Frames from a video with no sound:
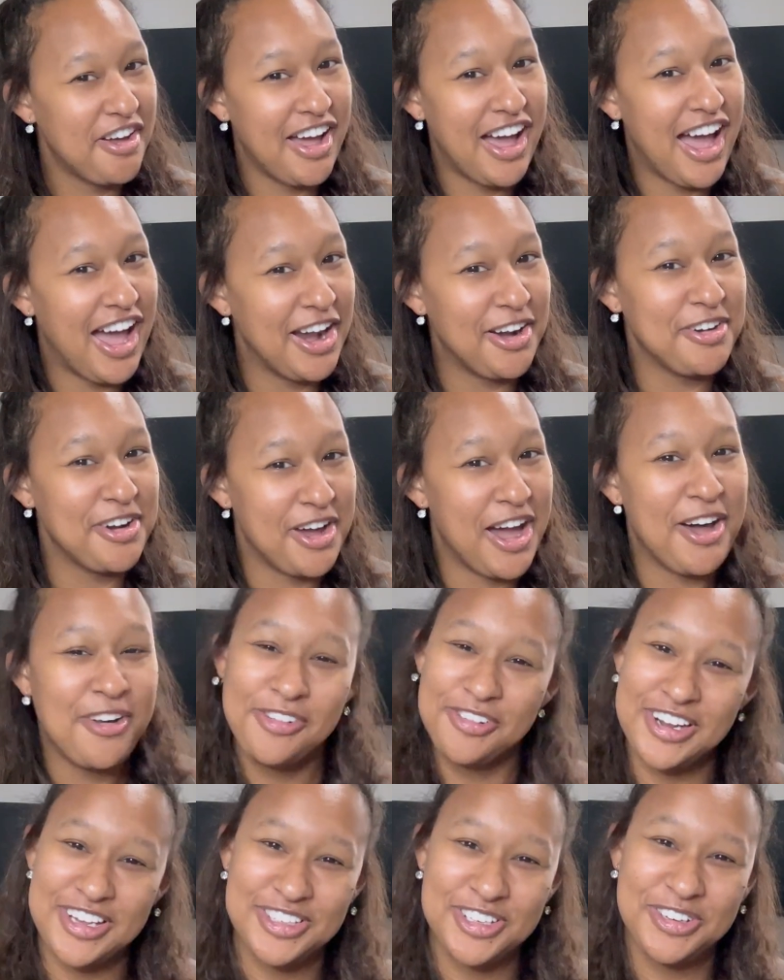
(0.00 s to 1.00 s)
I don't know how
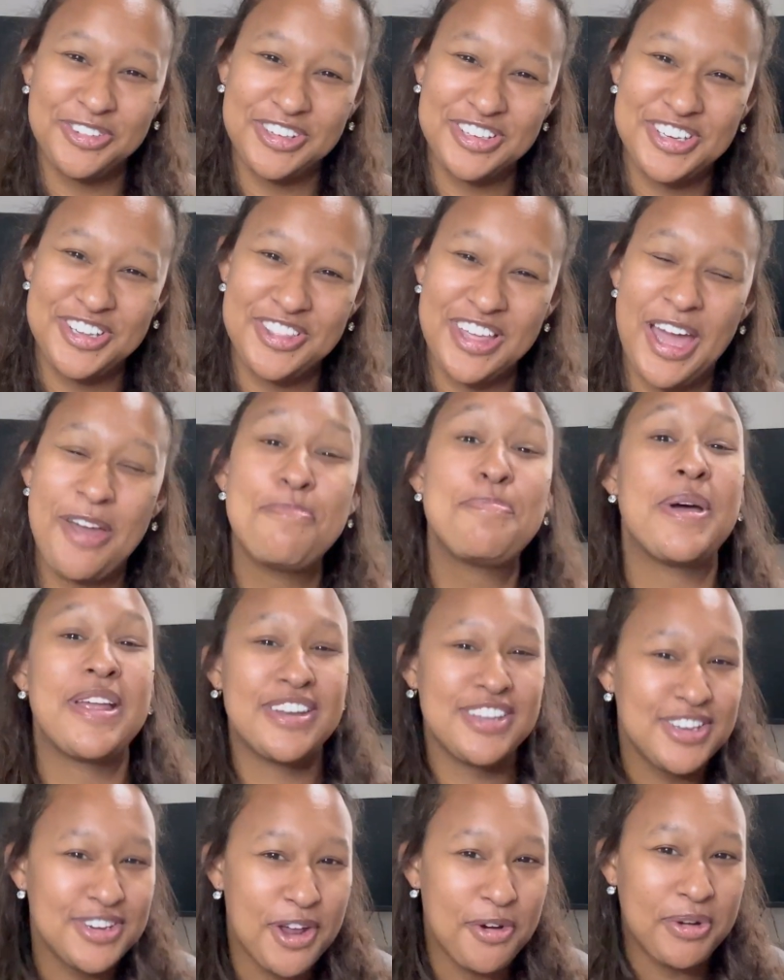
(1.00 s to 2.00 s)
eraser would do that, but
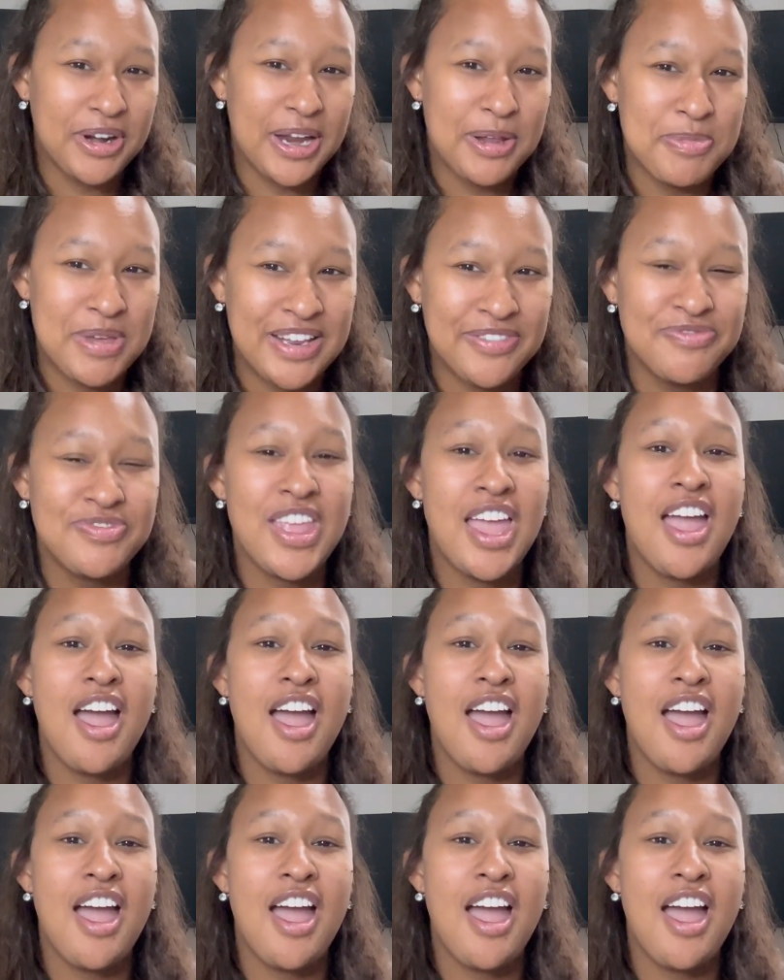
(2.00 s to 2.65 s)
you know what I mean.